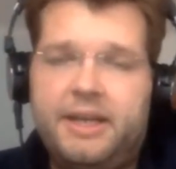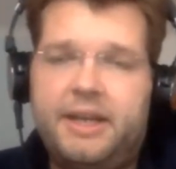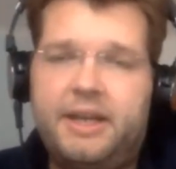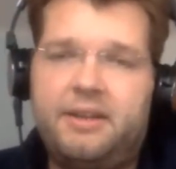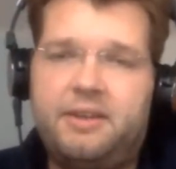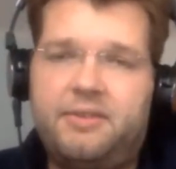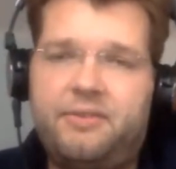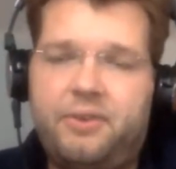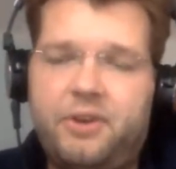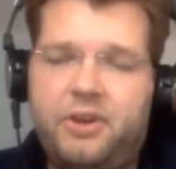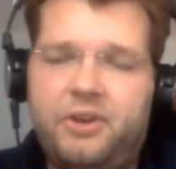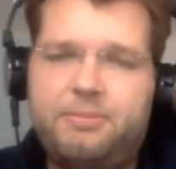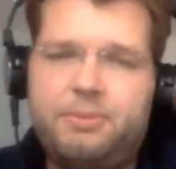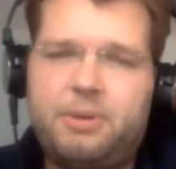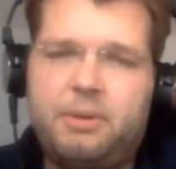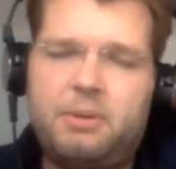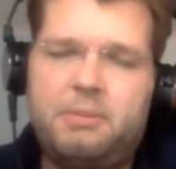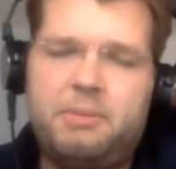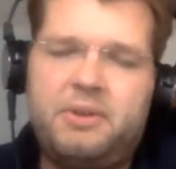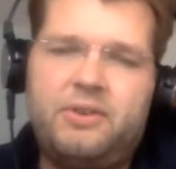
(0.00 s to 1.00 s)
And the first
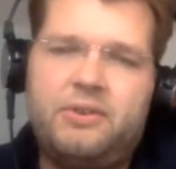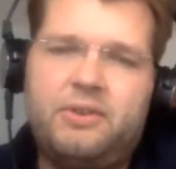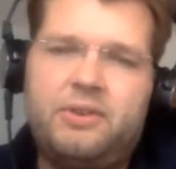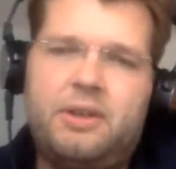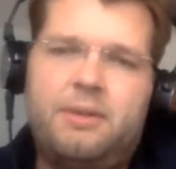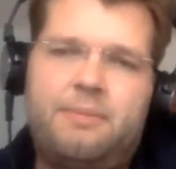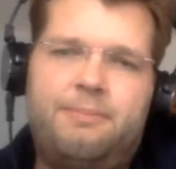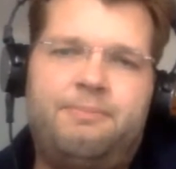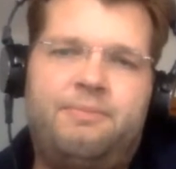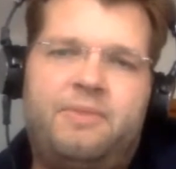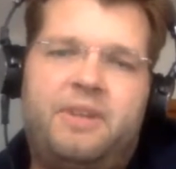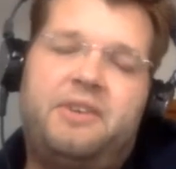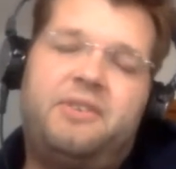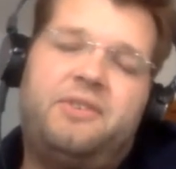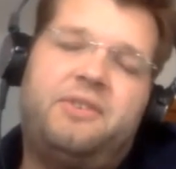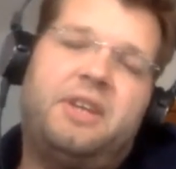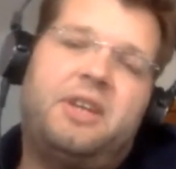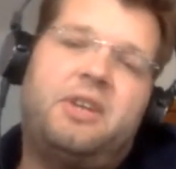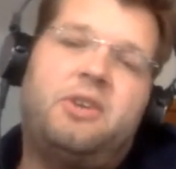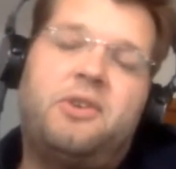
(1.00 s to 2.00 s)
problem is
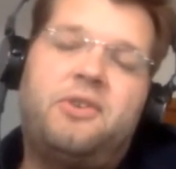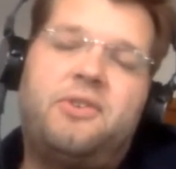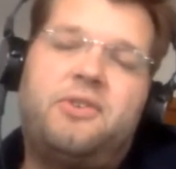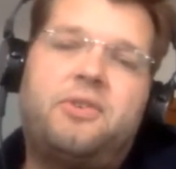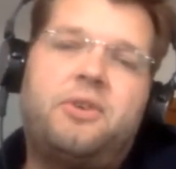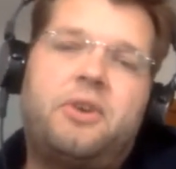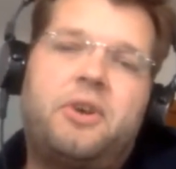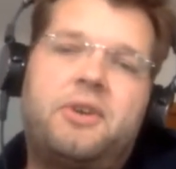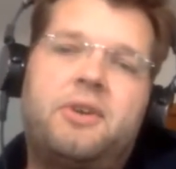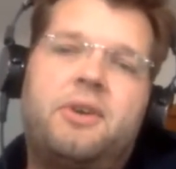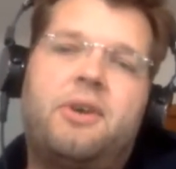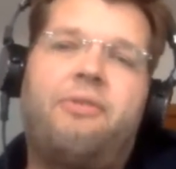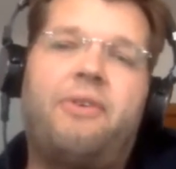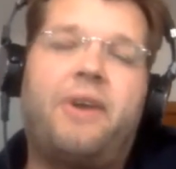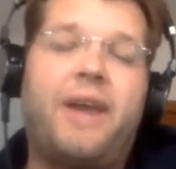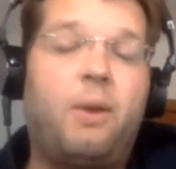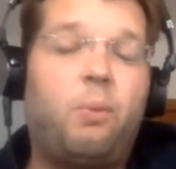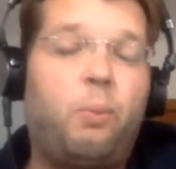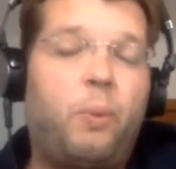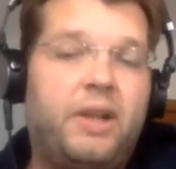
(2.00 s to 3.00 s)
there's a concern of
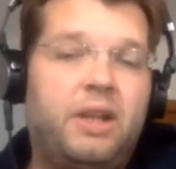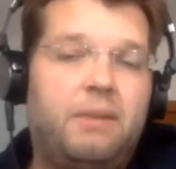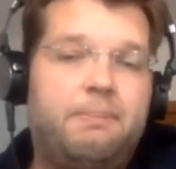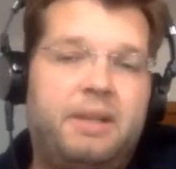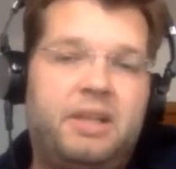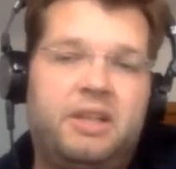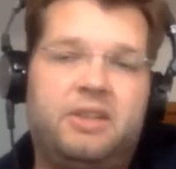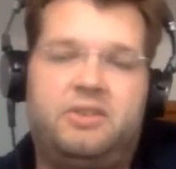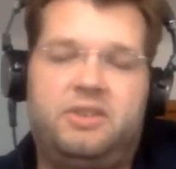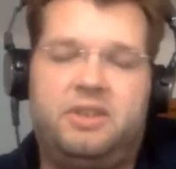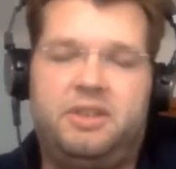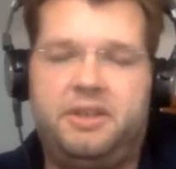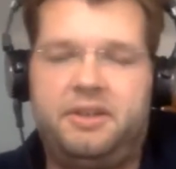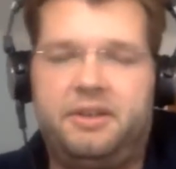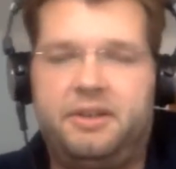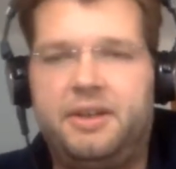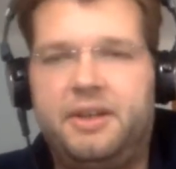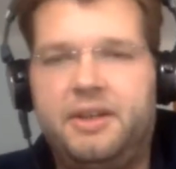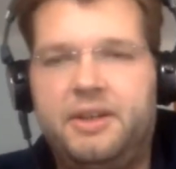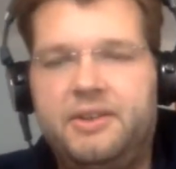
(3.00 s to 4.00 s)
availability
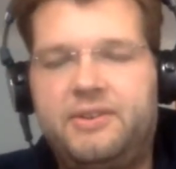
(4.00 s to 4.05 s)
here.